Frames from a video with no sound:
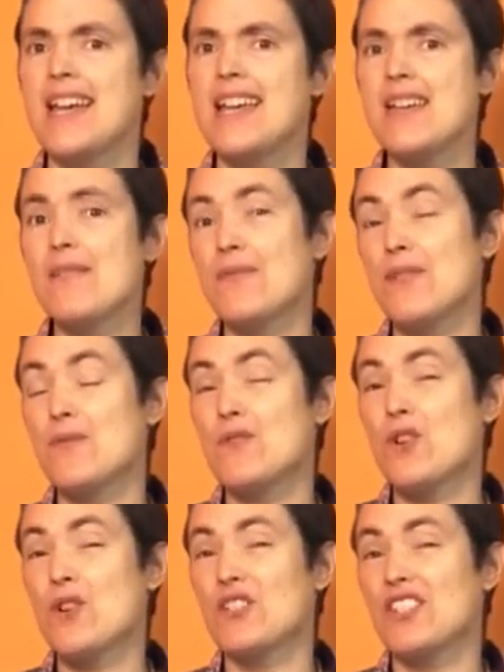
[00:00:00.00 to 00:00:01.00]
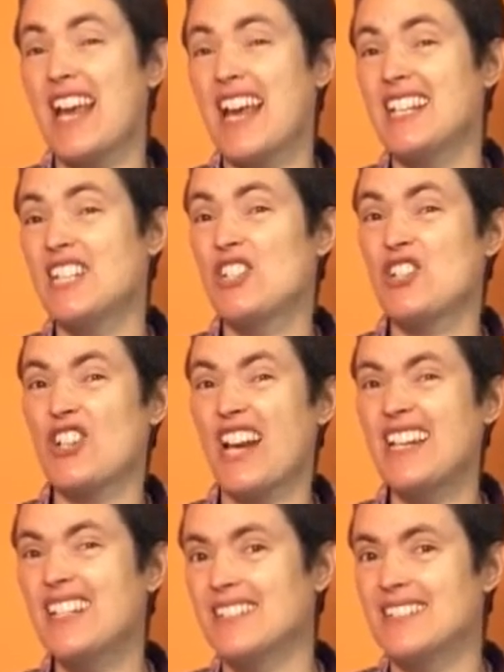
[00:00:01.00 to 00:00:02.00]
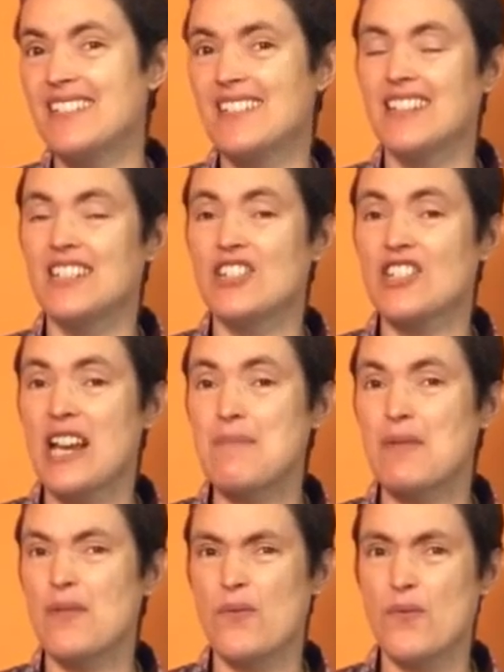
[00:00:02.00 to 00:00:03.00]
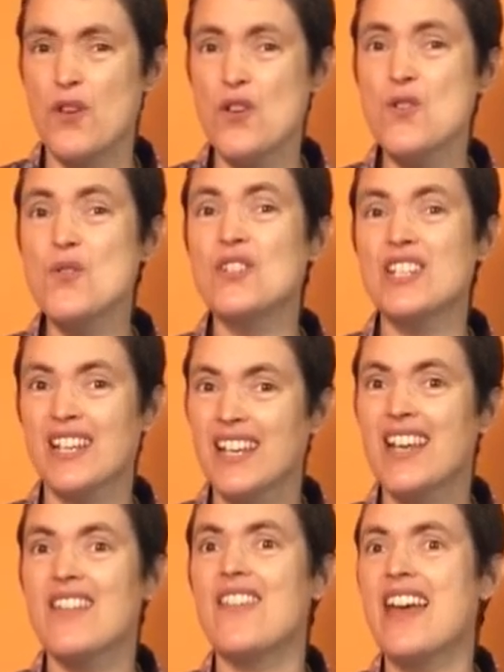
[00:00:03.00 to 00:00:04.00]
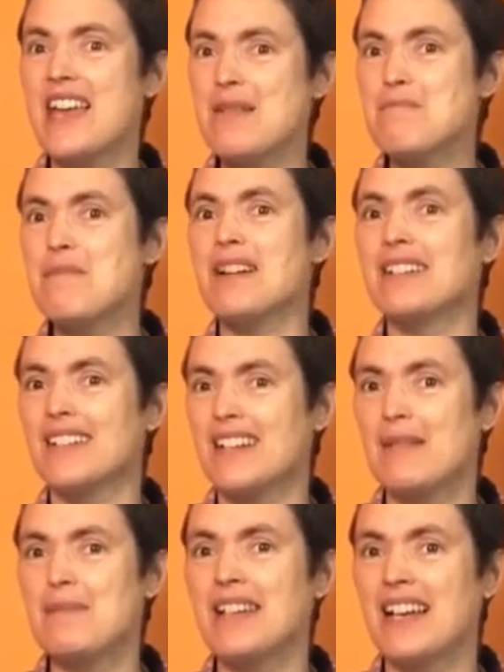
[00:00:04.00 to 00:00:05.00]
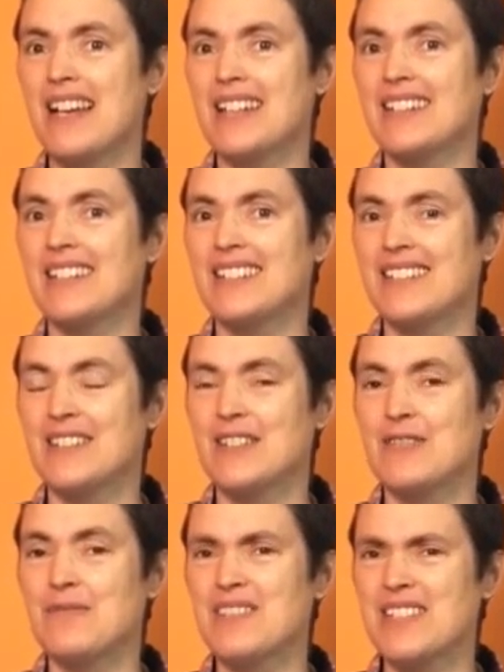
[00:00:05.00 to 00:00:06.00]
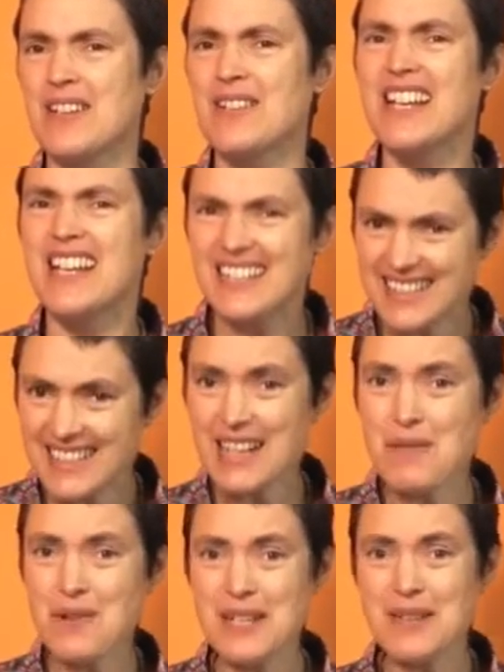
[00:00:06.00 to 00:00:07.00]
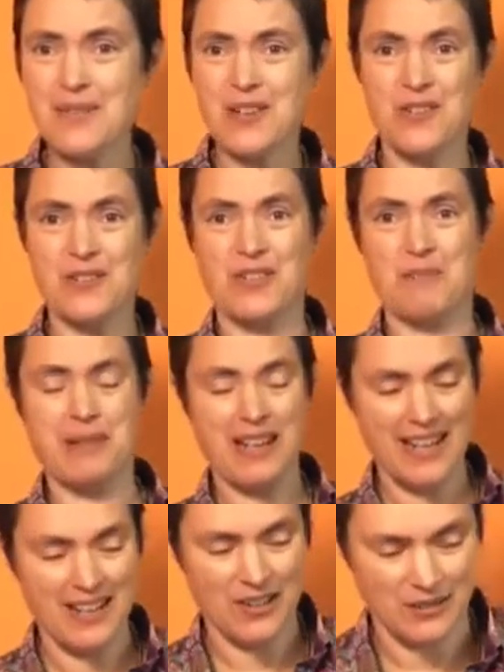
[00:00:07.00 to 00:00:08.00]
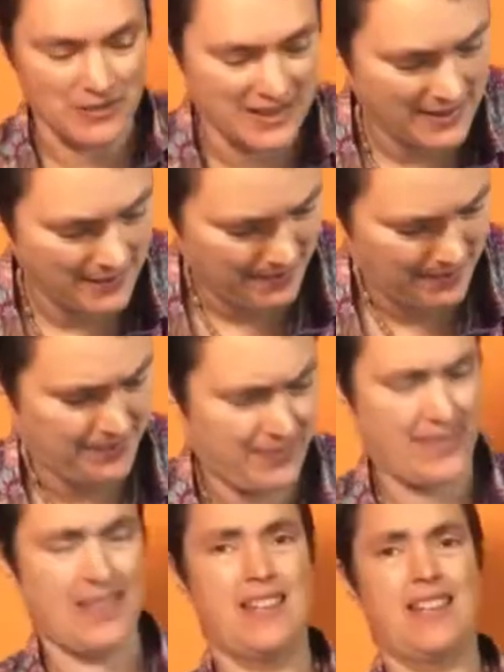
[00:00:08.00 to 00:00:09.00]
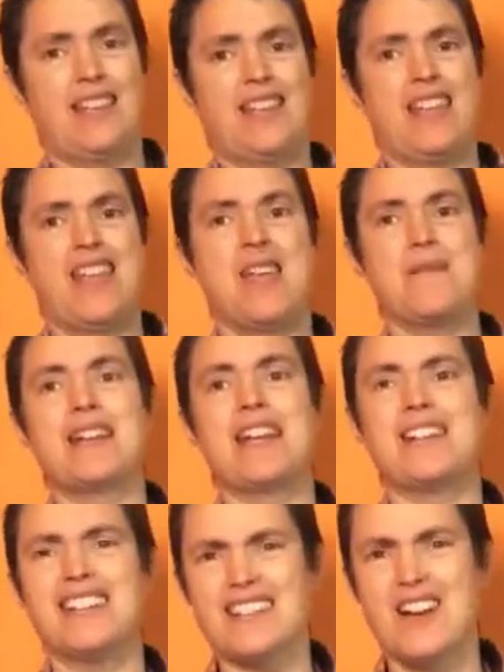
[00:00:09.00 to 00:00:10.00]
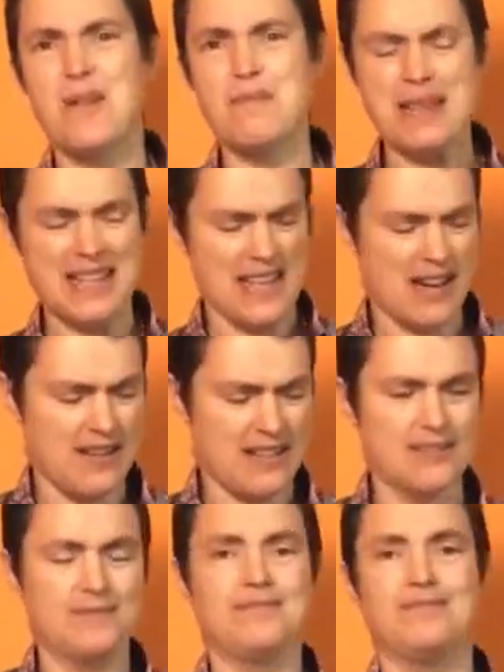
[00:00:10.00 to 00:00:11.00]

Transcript: If you've got any shakers in the shape of food, they might come in handy too. So see what you've got to play along with. Here we go, let's get our beat going.